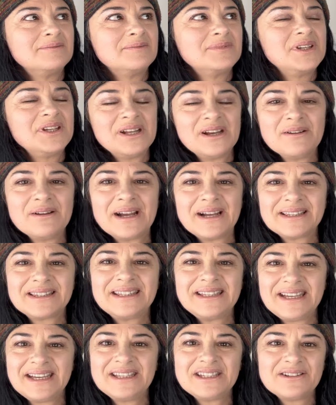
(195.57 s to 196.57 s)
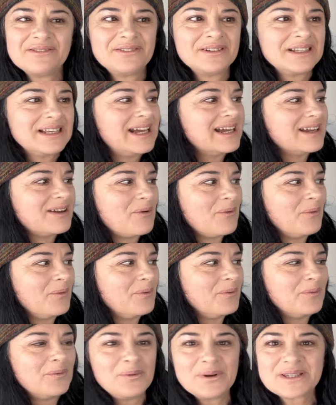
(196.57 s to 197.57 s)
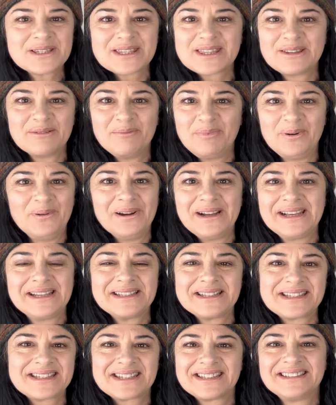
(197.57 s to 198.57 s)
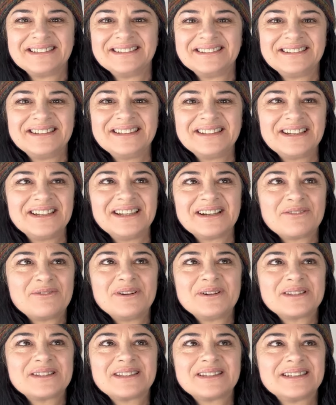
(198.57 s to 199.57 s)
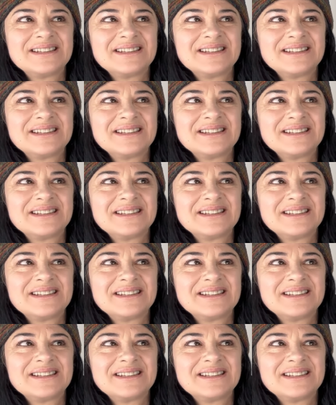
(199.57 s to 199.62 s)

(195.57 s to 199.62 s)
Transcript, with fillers: you know, at the end of it, like, what's the point? You know, like what,